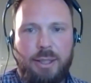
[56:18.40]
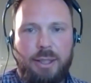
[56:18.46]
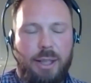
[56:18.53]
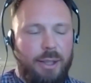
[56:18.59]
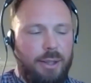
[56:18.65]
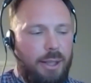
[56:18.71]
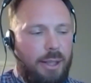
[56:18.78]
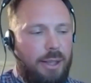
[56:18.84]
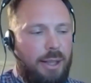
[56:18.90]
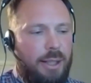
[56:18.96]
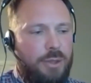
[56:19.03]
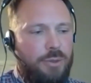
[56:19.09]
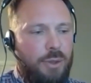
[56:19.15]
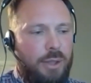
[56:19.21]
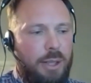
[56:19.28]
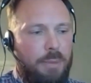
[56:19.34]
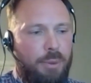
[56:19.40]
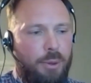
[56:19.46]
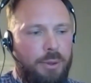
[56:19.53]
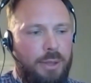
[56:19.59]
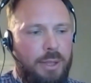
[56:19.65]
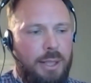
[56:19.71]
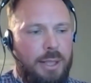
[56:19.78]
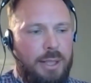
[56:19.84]
I think it's really important
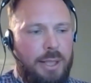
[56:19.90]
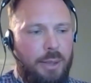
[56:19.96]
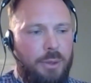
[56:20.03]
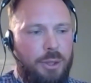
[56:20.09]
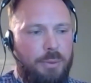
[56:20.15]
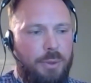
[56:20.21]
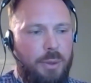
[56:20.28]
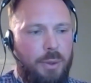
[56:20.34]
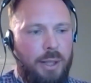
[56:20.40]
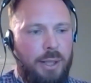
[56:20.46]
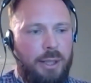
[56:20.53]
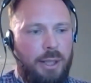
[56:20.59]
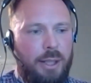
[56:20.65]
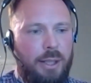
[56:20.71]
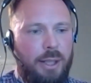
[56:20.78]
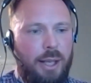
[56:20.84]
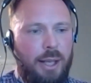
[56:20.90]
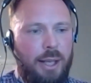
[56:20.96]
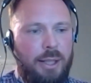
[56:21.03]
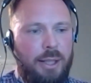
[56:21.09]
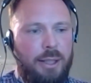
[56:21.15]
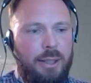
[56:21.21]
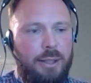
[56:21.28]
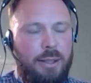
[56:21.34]
to distinguish between
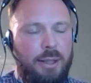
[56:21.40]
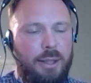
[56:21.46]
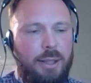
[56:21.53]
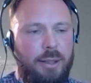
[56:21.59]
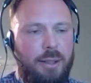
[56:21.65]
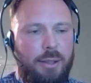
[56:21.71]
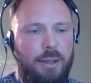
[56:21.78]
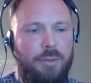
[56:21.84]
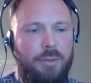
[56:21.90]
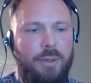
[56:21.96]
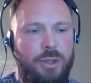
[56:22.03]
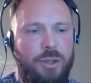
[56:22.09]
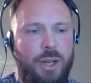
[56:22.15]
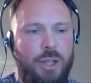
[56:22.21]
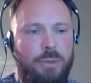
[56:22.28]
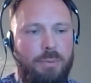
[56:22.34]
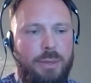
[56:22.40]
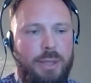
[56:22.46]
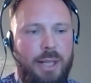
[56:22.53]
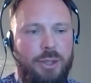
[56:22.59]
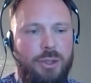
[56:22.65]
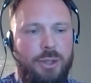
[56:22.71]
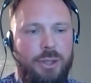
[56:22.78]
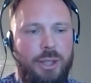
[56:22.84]
a registration
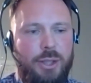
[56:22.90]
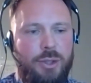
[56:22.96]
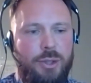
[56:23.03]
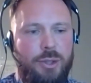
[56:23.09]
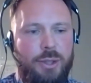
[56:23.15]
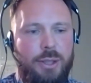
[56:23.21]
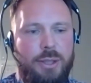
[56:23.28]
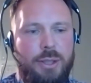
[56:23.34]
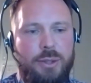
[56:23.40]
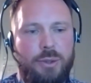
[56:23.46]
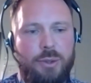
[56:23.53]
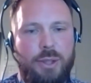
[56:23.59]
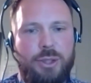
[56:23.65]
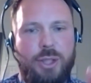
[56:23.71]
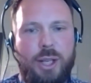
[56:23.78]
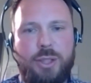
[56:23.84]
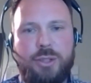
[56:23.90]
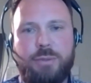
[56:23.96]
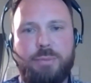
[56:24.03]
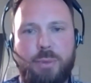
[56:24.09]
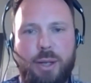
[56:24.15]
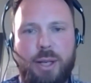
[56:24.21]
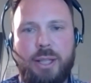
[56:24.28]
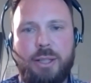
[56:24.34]
protection insurance or a change of
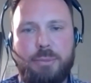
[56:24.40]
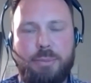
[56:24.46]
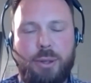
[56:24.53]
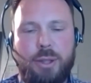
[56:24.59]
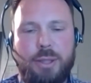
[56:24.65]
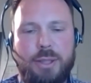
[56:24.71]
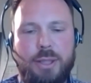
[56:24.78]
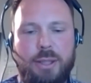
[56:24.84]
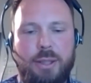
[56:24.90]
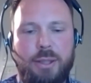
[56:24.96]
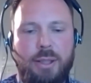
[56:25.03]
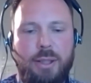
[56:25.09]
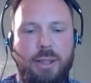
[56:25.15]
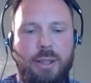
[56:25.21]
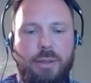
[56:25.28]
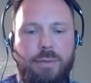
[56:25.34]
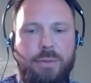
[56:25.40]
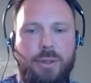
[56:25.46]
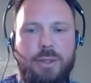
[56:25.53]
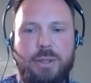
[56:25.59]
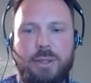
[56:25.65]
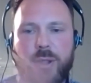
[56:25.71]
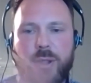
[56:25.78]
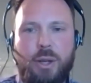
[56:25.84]
mind policy
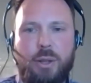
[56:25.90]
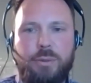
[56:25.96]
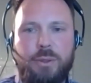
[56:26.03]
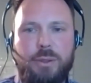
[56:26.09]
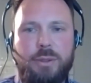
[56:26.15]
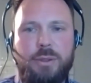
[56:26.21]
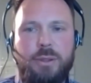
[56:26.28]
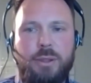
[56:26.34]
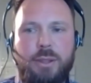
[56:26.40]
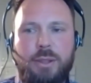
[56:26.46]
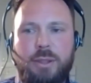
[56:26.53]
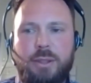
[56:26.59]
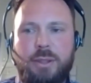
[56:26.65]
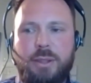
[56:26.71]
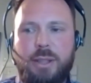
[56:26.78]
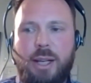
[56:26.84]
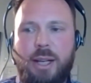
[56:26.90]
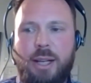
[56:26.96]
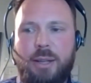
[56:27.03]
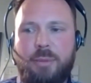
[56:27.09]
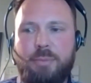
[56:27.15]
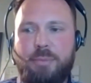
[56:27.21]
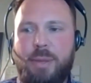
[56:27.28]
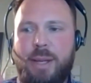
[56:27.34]
versus a COVID
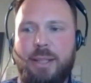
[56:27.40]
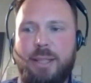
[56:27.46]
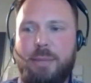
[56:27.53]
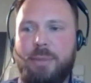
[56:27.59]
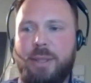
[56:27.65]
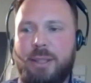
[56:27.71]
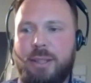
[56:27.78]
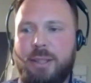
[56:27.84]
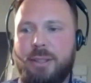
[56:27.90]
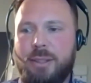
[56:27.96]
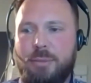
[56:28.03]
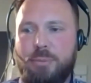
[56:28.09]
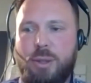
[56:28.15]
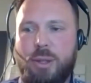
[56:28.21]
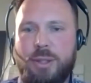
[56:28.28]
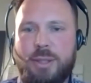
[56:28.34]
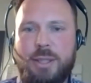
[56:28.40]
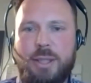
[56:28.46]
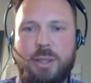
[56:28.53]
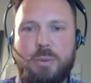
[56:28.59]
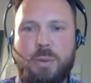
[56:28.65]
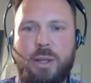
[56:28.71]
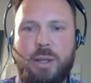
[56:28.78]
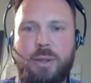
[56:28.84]
pandemic policy
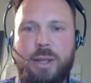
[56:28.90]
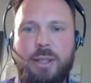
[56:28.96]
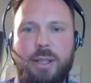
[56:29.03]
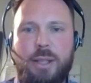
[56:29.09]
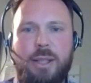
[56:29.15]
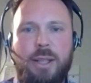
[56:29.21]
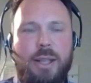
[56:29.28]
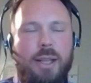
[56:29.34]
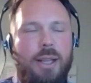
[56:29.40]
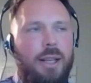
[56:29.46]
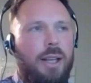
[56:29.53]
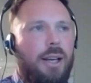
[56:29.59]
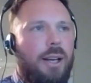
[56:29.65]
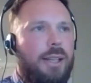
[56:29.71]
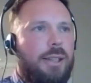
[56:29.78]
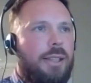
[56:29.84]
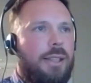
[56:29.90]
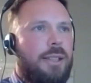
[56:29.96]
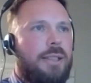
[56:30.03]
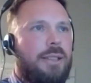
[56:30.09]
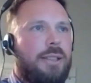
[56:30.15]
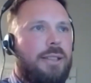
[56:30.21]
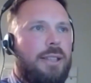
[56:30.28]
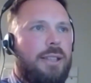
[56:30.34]
as well. And I think
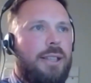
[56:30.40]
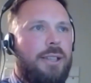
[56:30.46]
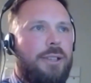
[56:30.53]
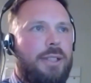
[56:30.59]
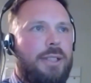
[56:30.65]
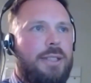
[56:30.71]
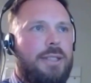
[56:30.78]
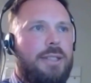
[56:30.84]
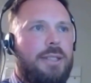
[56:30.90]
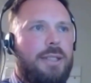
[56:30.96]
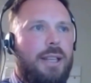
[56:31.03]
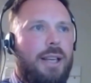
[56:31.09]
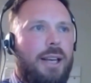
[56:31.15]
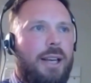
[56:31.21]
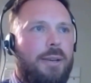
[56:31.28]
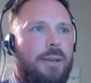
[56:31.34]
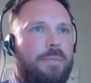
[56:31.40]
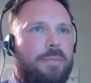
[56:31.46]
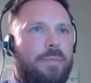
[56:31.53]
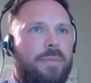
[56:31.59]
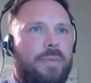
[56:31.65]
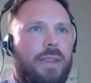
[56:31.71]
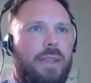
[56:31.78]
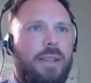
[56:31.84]
that there is
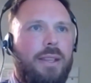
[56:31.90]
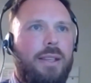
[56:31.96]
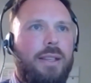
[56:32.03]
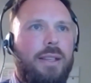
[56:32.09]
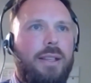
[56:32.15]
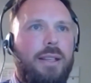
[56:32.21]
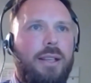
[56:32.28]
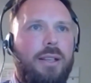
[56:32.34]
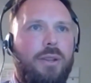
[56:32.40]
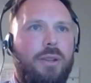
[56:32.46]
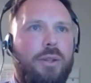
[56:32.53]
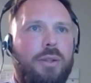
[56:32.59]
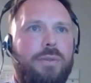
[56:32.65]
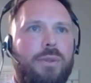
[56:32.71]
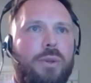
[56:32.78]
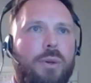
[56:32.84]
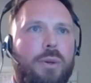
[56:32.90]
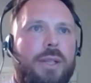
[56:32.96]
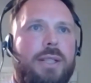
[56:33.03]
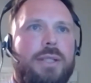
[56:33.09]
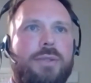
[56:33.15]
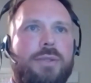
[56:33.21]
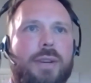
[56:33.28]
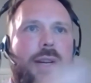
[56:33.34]
a lot of
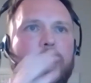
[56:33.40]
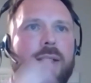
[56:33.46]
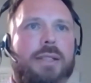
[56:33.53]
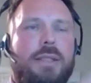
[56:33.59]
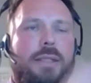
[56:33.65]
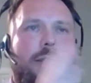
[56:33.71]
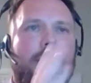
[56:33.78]
noise around